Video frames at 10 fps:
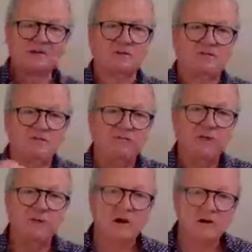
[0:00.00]
it's sort of
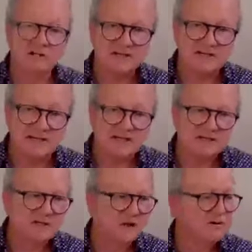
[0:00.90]
known as a
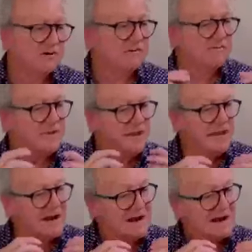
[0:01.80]
dead zone.
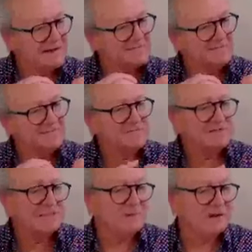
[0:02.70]

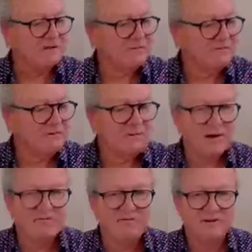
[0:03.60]
Somehow the
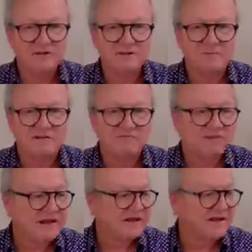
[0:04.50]
wine feels a bit
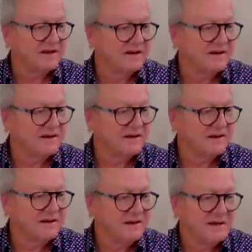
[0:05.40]
flat, and
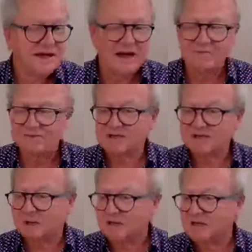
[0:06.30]
I was
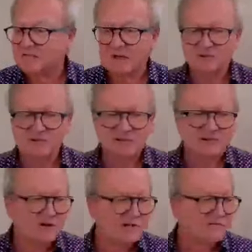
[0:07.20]
expecting, because
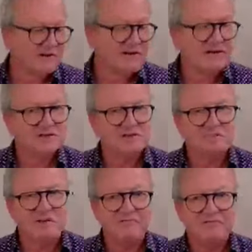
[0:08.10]
it's a non-vintage,
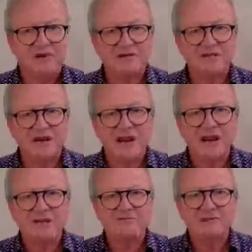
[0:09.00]
to be fresh,
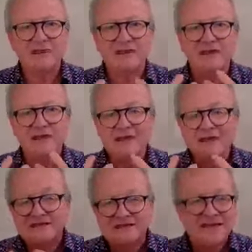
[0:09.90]
lively,
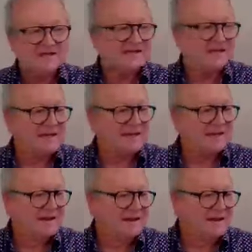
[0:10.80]

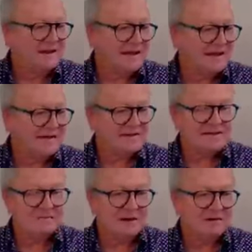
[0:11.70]
zesty, you know,
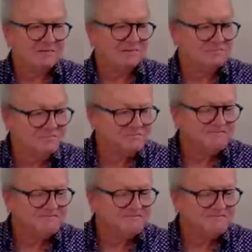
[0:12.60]
and somehow